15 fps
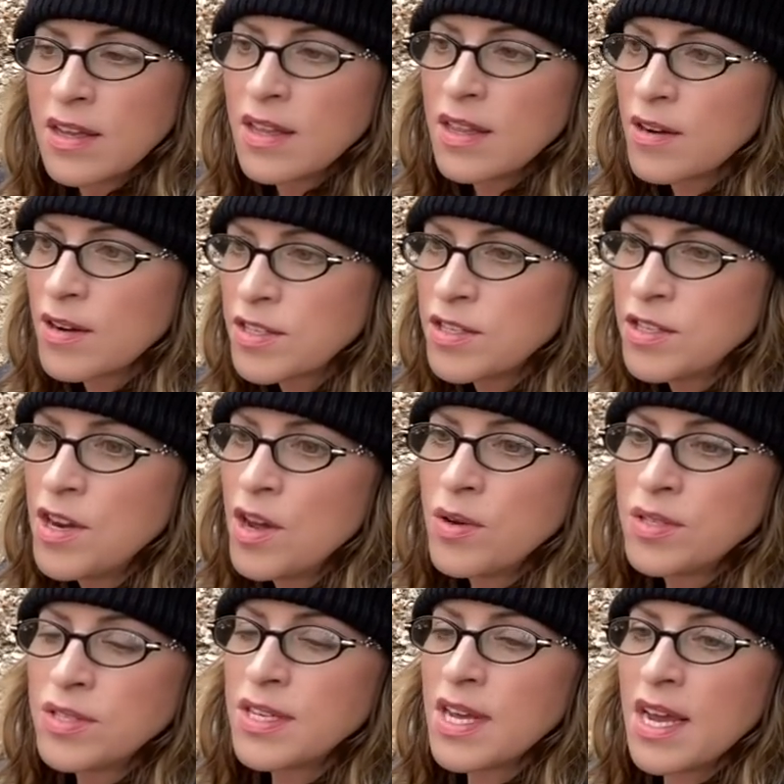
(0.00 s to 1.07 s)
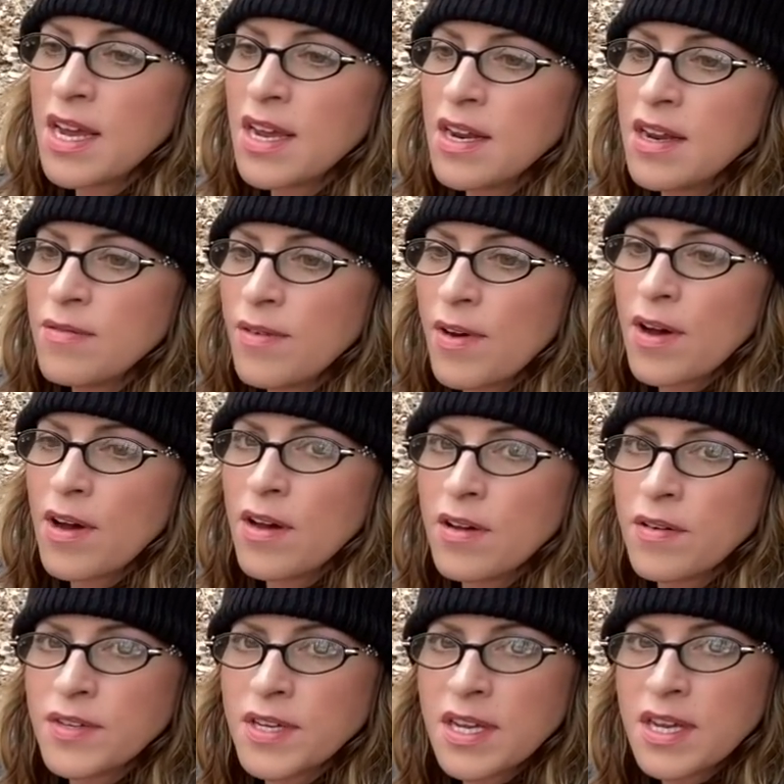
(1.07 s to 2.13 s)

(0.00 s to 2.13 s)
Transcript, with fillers: There is no sin involved